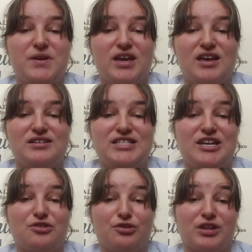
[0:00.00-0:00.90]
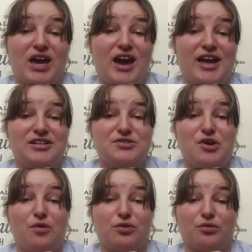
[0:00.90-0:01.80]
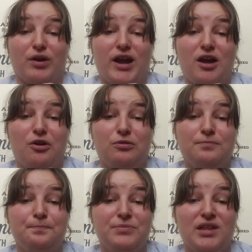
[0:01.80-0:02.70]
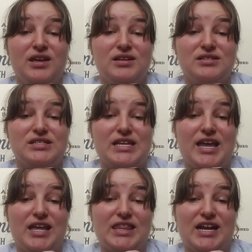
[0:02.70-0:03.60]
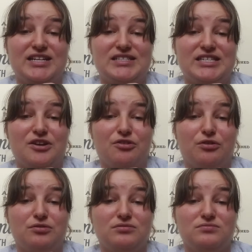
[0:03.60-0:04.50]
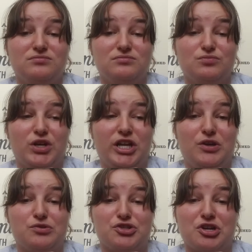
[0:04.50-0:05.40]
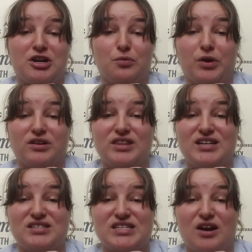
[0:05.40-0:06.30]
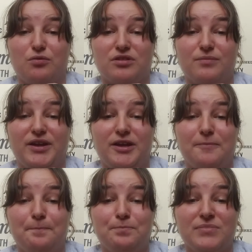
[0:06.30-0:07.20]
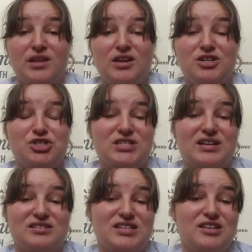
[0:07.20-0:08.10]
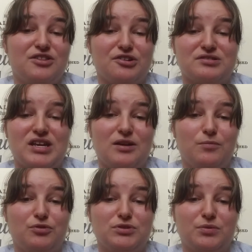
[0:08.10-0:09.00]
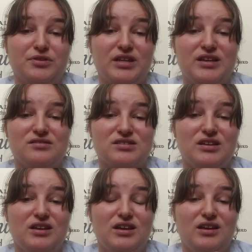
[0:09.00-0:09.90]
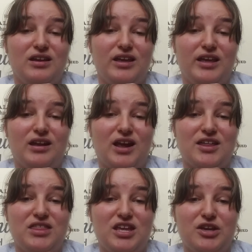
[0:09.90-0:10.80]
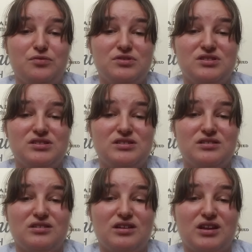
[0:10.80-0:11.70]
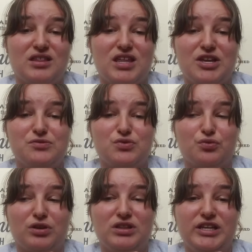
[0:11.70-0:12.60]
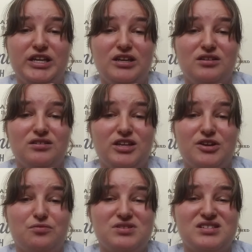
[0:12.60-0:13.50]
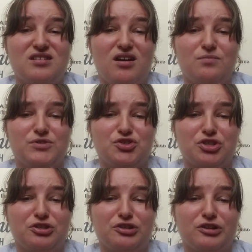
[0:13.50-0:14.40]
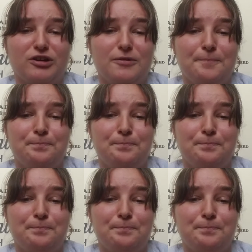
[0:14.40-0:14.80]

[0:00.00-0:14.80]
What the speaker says: because either the guy is going around saying that he's single when he was trying to work things out with me. Just like I said, there's like multiple things. And I think it was really, it was not mature